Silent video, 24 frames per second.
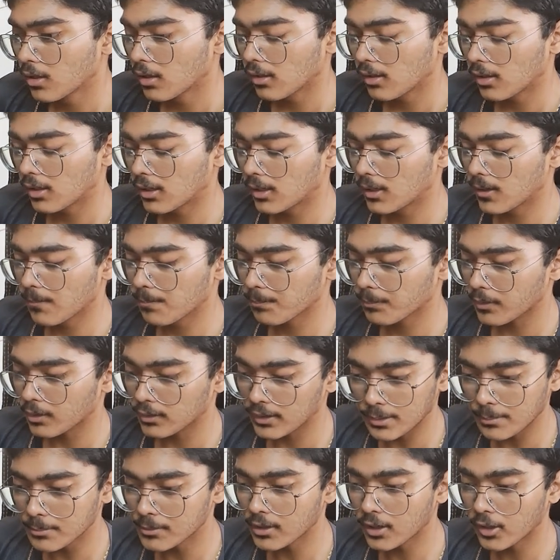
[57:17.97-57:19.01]

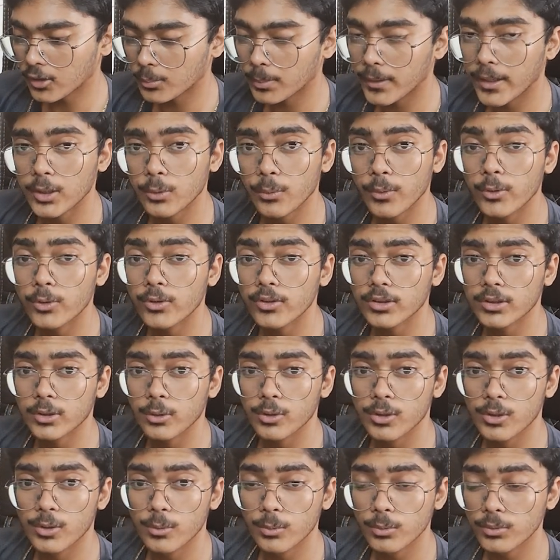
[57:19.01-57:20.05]
Let me just explain to
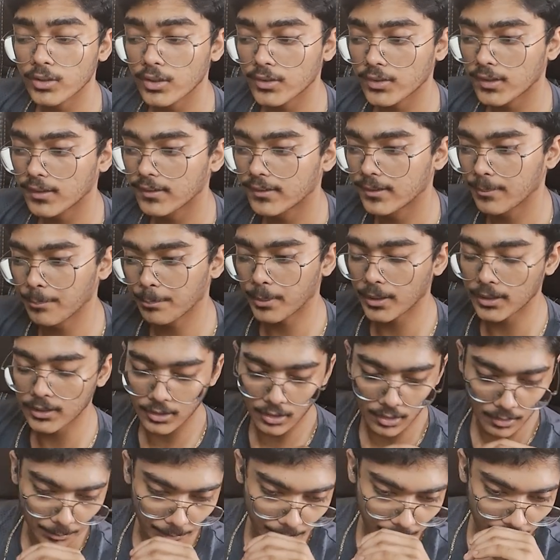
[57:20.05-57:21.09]
you this in simple
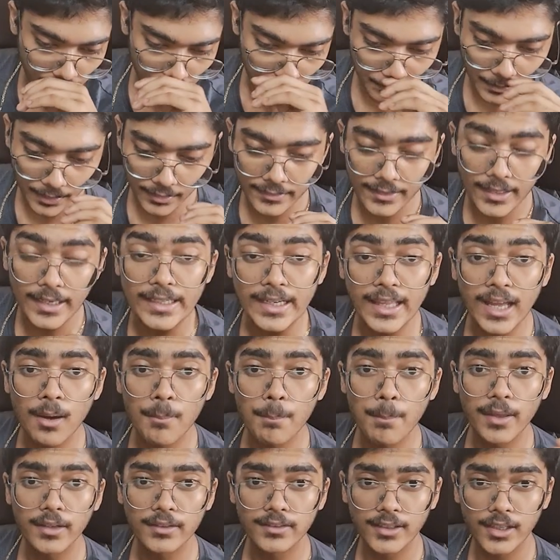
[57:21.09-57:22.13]
terms. We are sending a
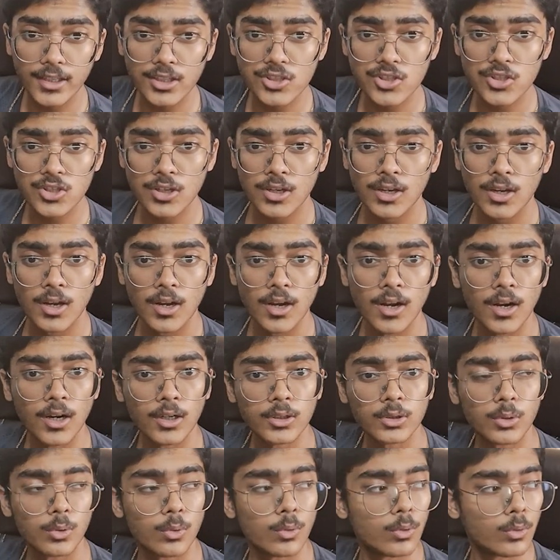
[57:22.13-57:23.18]
message
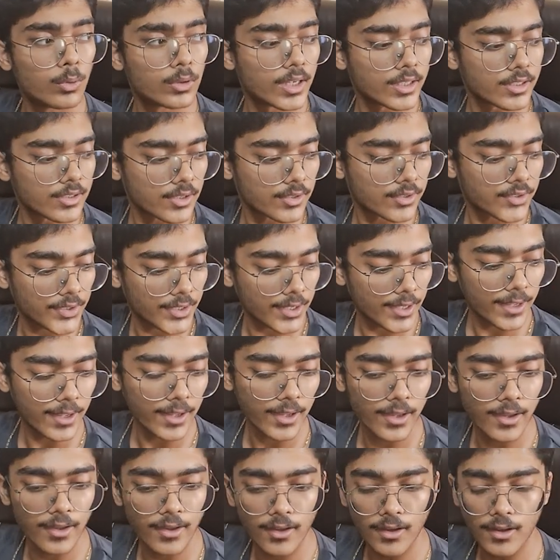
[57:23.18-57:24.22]
to, let's just
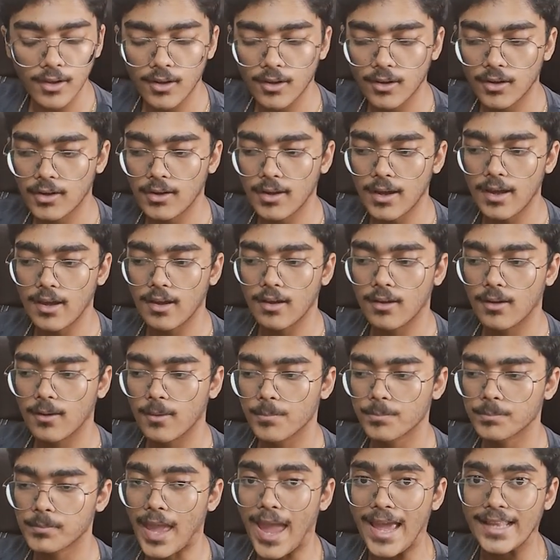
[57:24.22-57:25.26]
say,
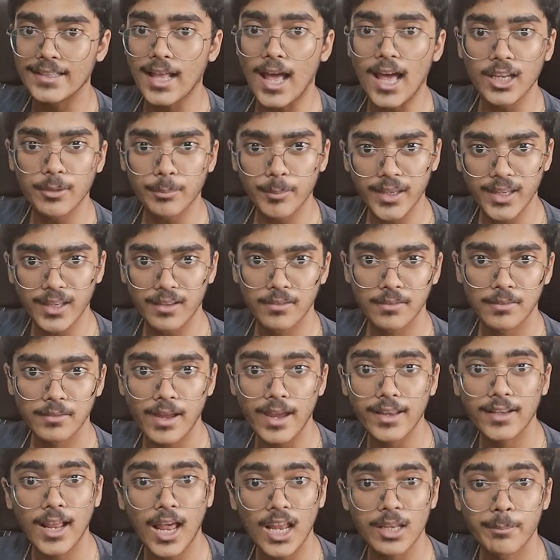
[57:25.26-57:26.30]
an army
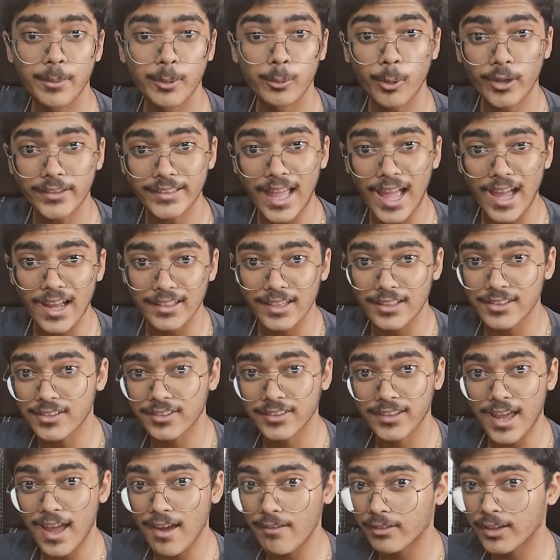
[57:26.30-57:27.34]
to attack. Let's just
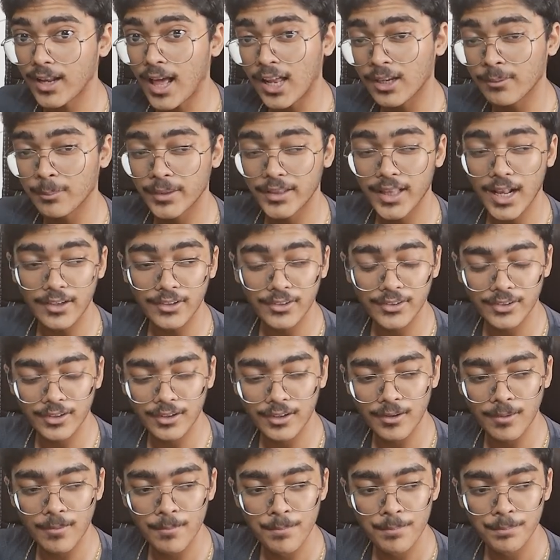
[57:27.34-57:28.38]
say I have an army that's
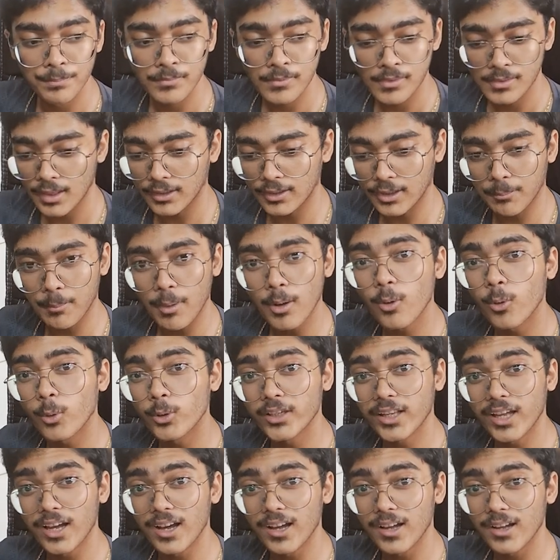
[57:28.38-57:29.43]
in
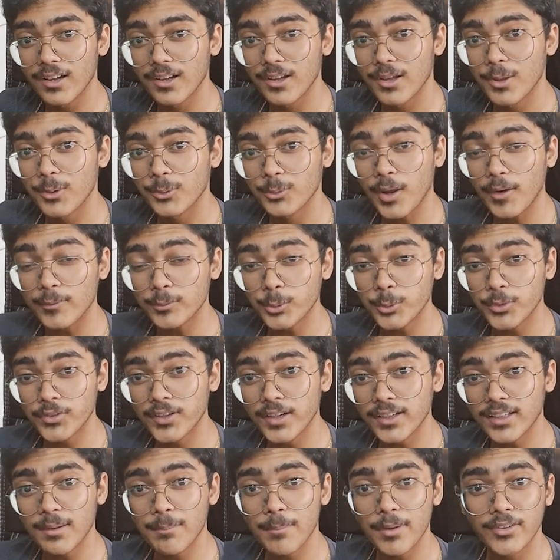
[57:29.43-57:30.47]
Mongolia. So I have to
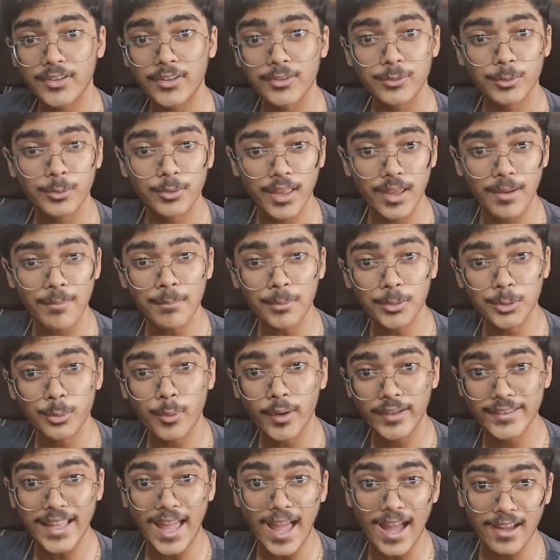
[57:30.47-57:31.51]
send a message to them to
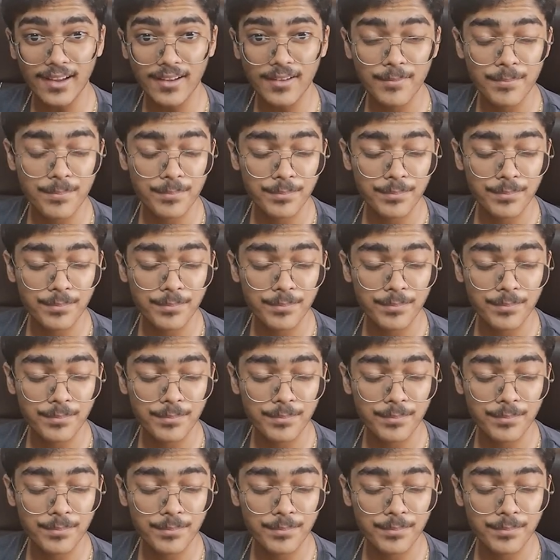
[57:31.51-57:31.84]
attack.